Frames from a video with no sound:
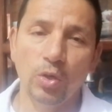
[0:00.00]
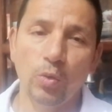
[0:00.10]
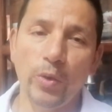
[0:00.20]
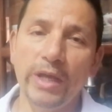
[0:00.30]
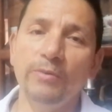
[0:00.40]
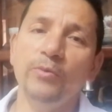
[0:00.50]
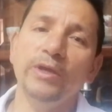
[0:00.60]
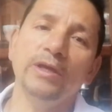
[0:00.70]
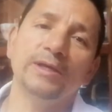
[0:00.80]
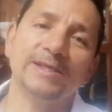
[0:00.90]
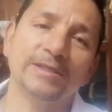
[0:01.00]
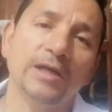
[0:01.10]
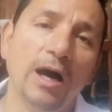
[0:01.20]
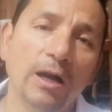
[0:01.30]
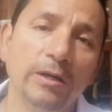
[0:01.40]
when we
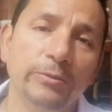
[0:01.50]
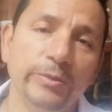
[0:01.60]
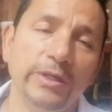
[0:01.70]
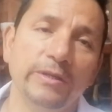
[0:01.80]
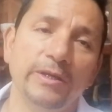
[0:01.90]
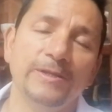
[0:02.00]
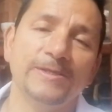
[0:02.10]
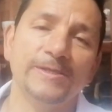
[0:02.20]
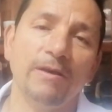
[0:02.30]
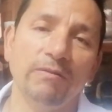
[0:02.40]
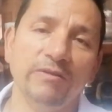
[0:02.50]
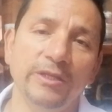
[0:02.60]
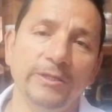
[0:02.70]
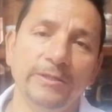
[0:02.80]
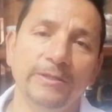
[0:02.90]
start reading
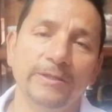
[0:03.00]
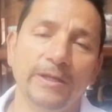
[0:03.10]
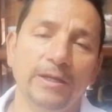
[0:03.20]
something,